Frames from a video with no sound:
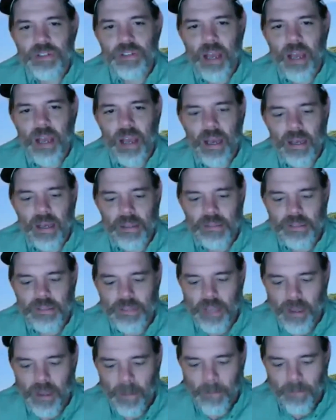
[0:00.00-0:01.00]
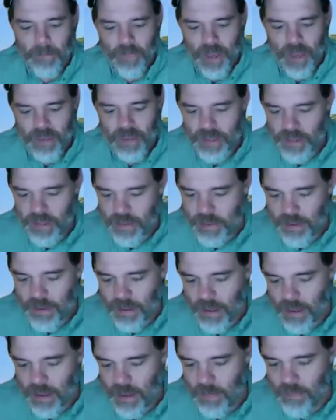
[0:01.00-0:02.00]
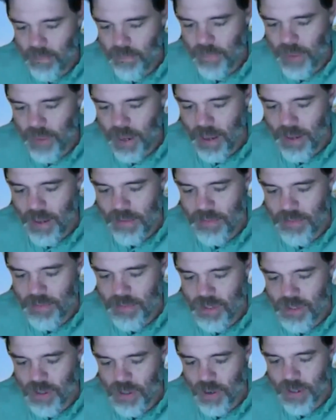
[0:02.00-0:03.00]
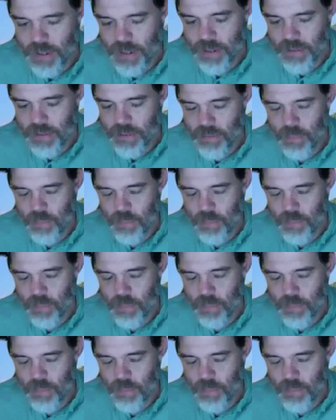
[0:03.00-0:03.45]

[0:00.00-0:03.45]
And I think I started